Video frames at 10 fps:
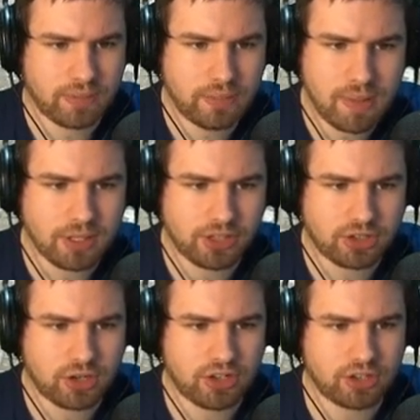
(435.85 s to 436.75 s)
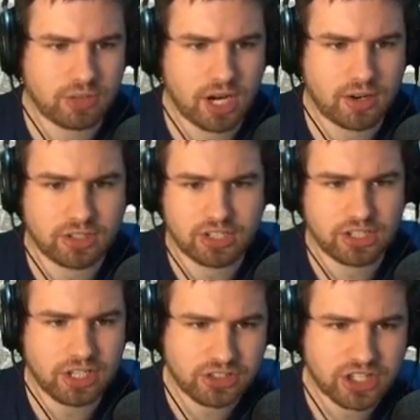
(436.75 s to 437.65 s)
Maybe let's crunch some currencies.
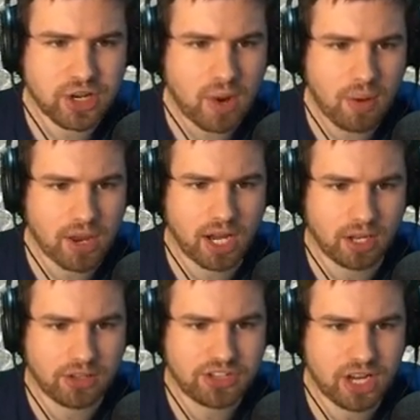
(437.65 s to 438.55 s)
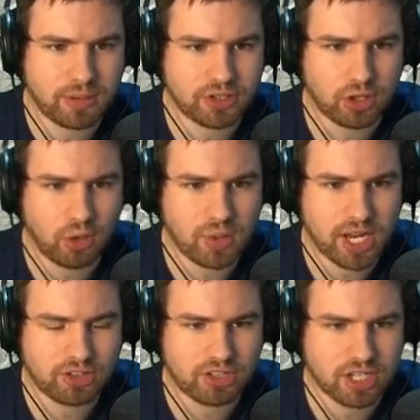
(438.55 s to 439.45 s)
Let's see where we are. Let's see how much gold we
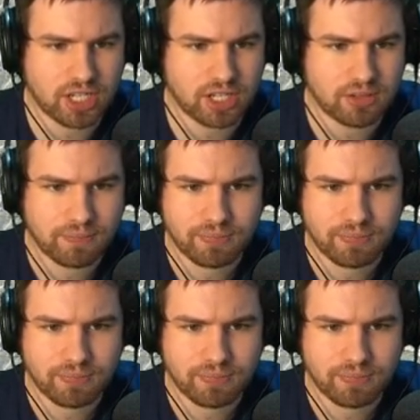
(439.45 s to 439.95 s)
actually need.